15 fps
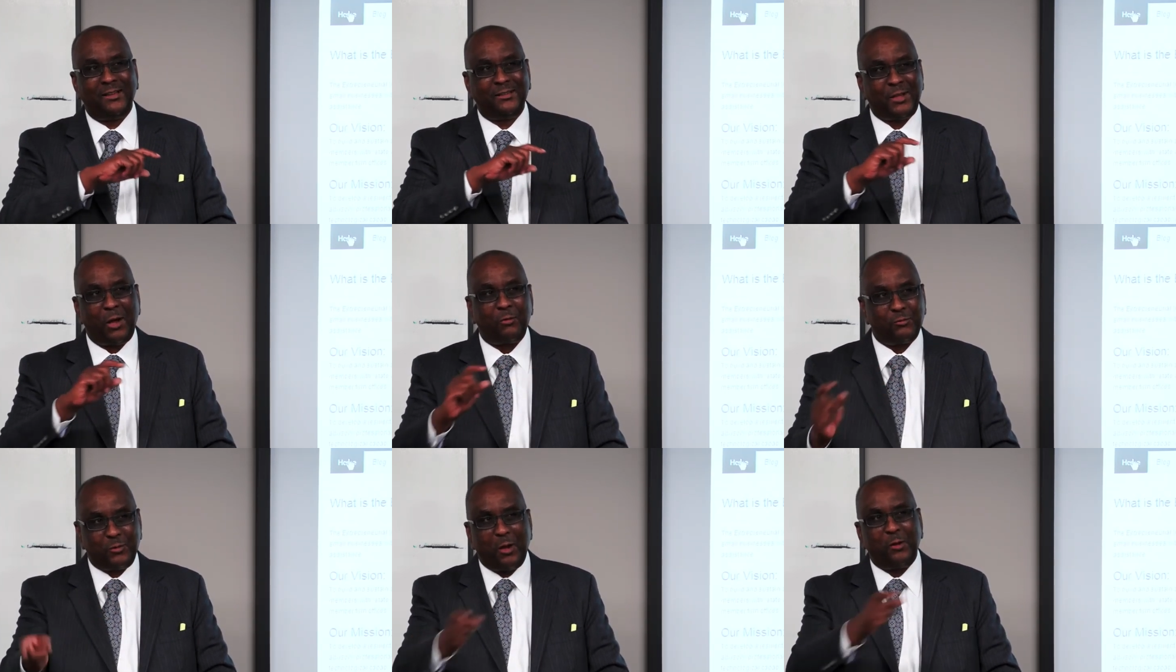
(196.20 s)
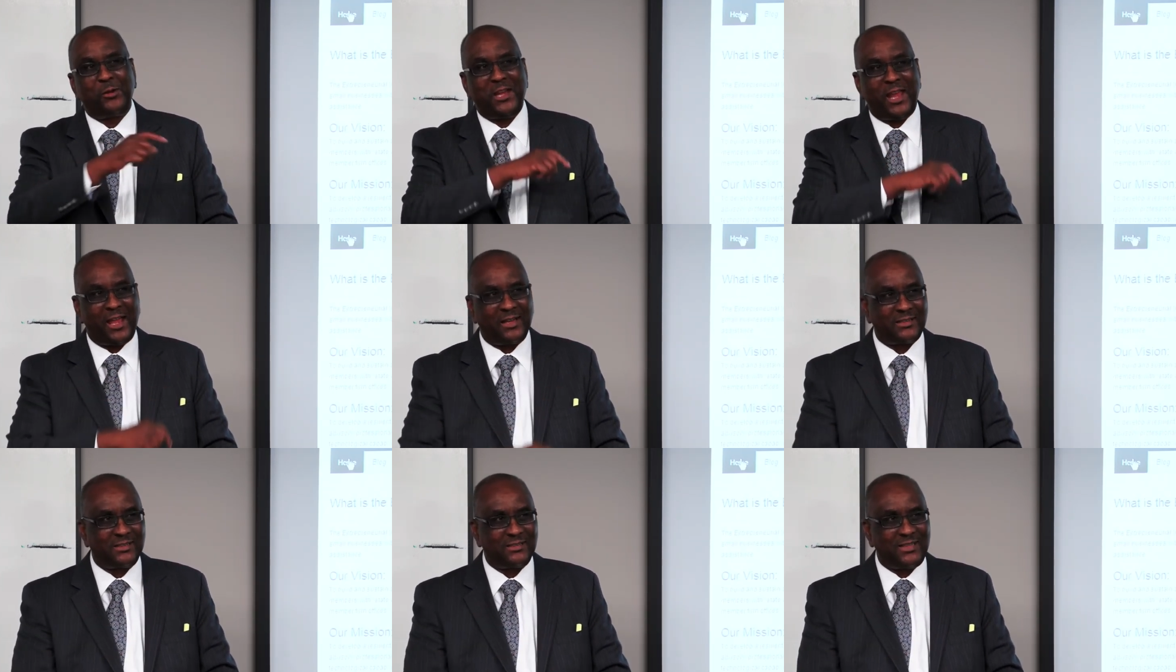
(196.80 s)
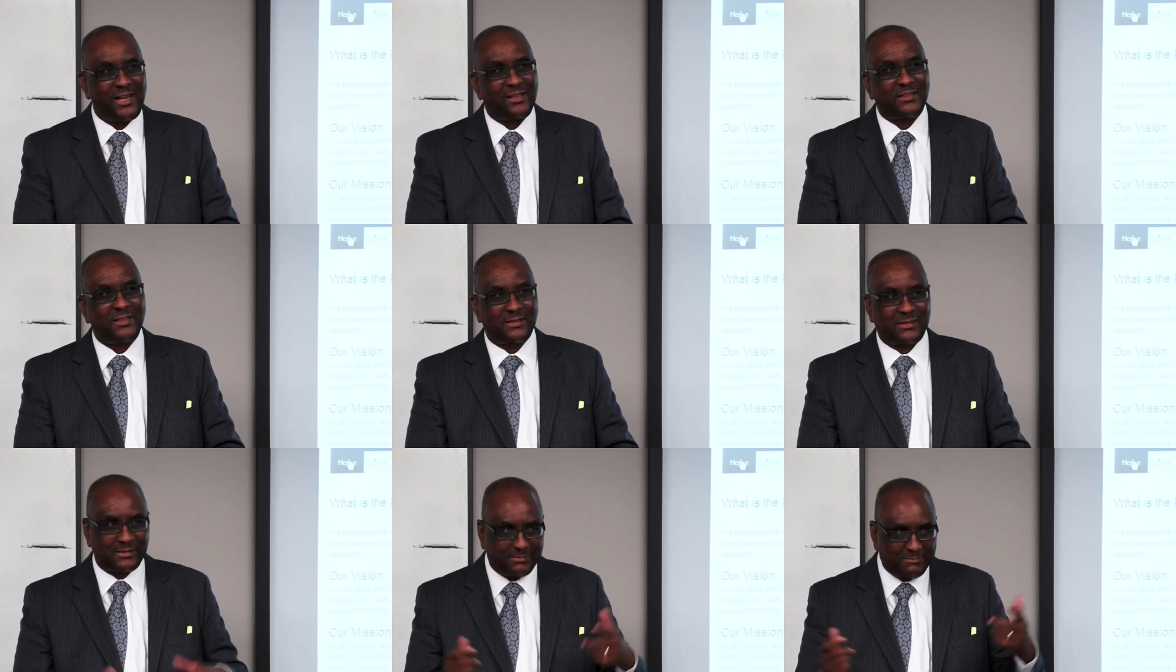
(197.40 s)
don't know the answers. They're
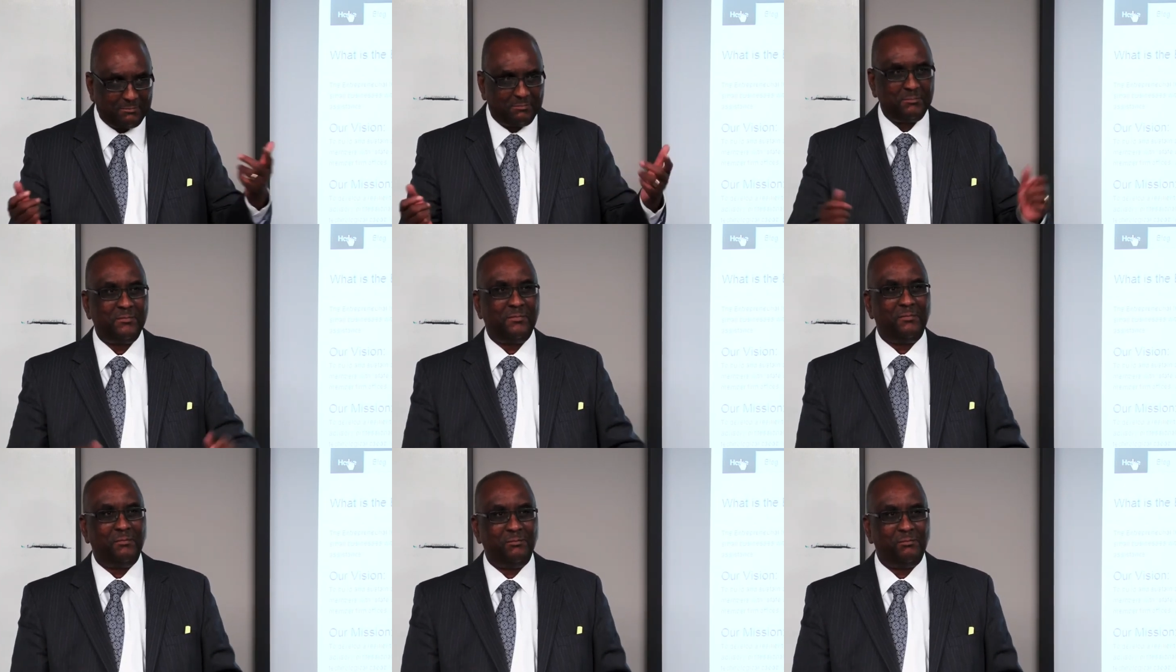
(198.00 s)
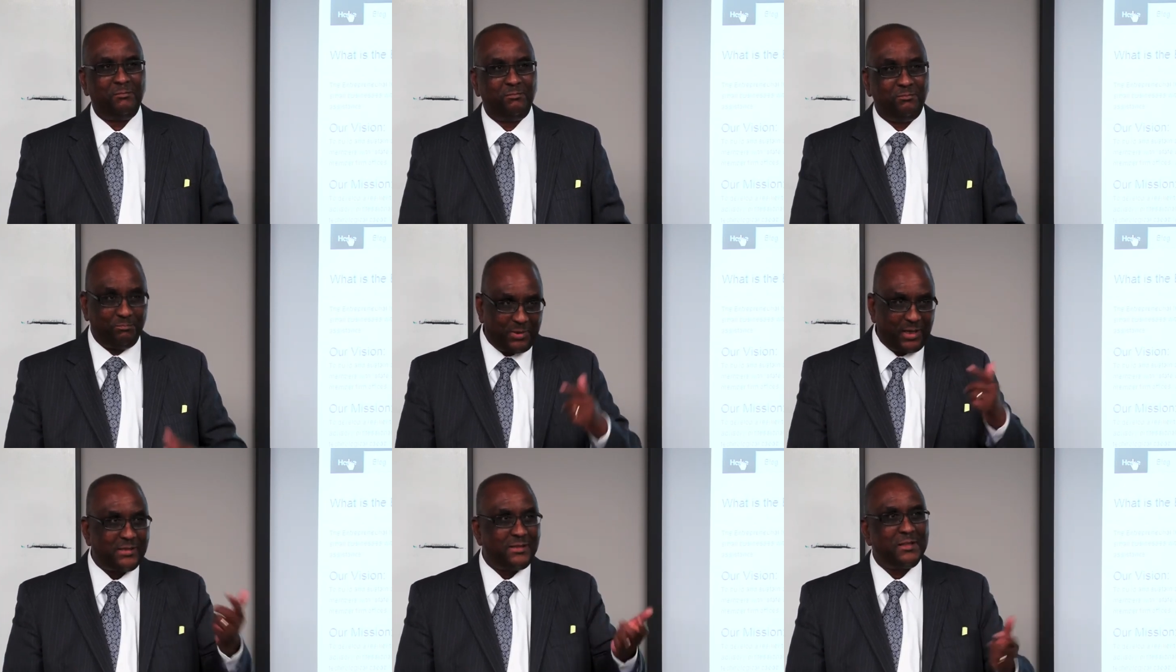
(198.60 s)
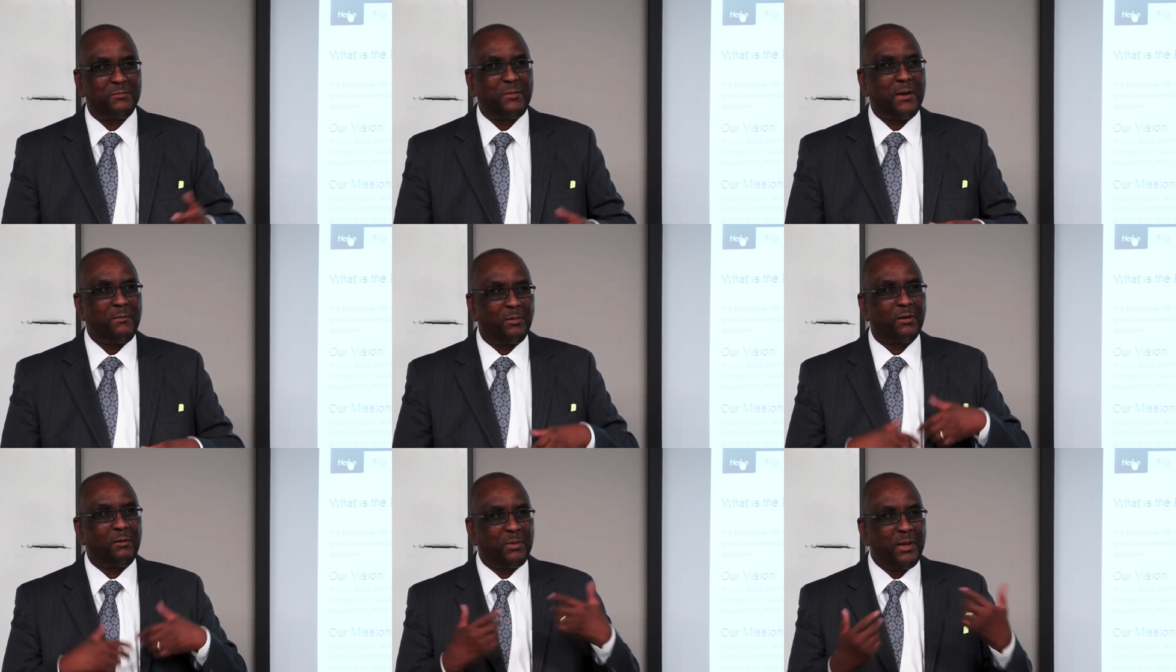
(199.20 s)
just business
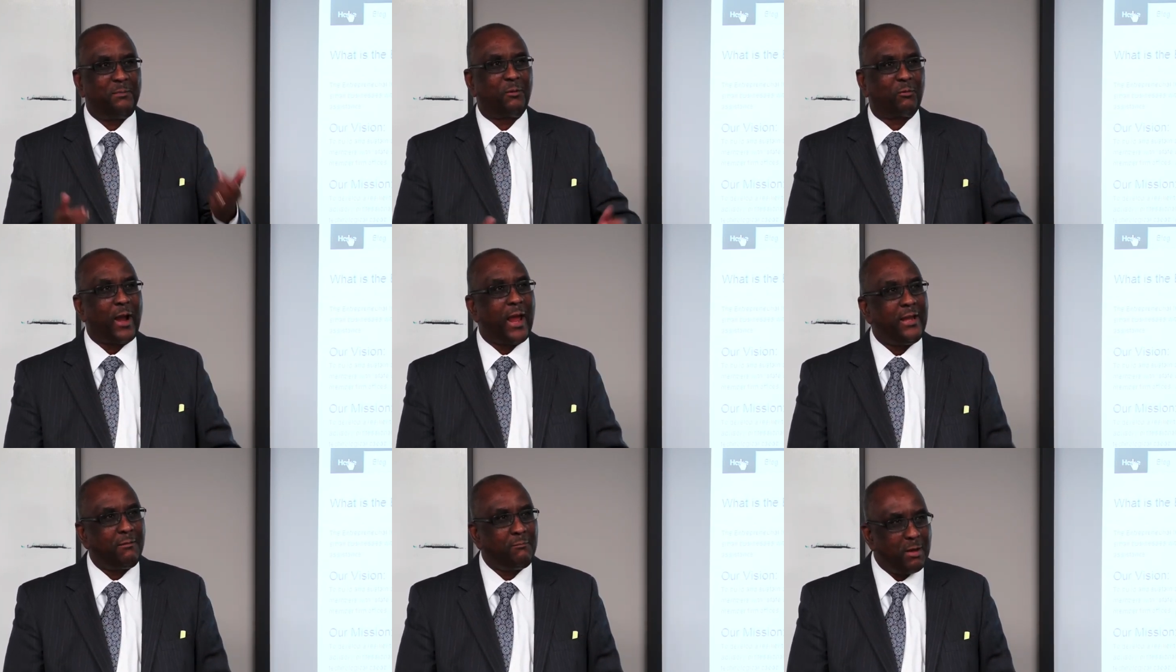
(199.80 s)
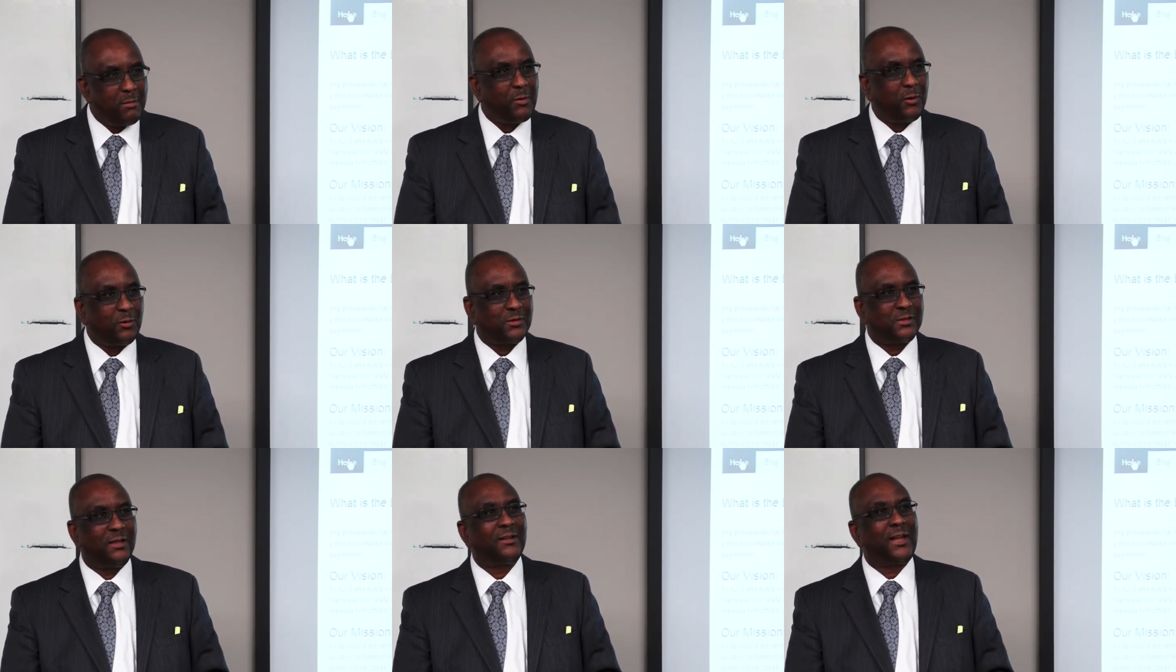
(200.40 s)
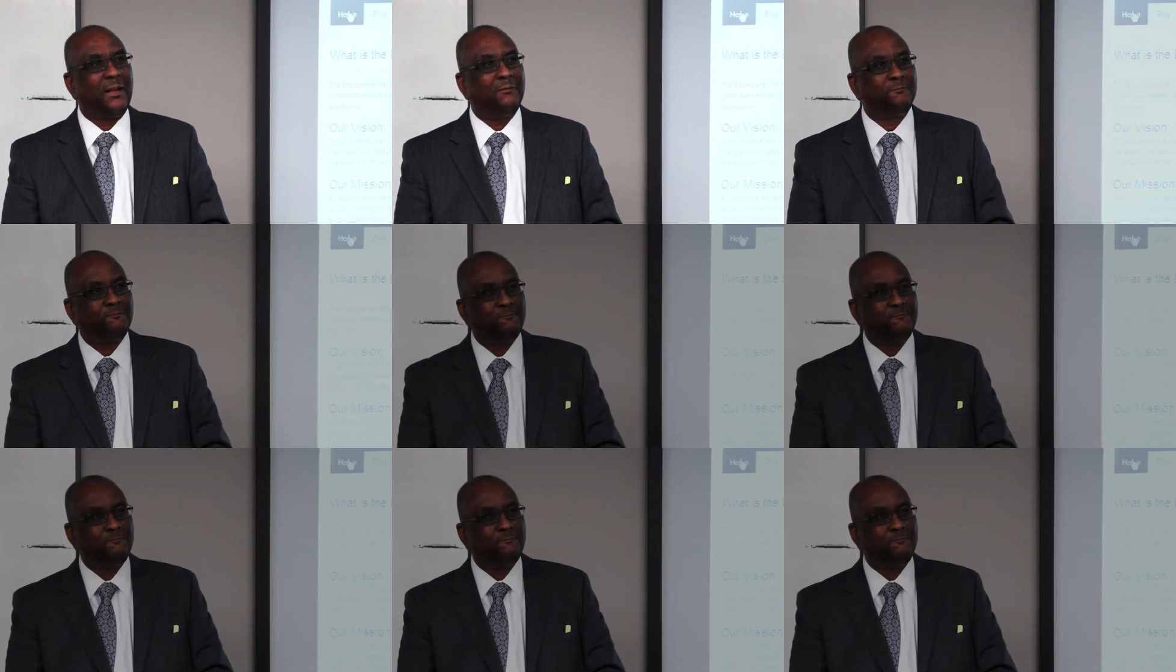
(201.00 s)
people or people writing memos, okay?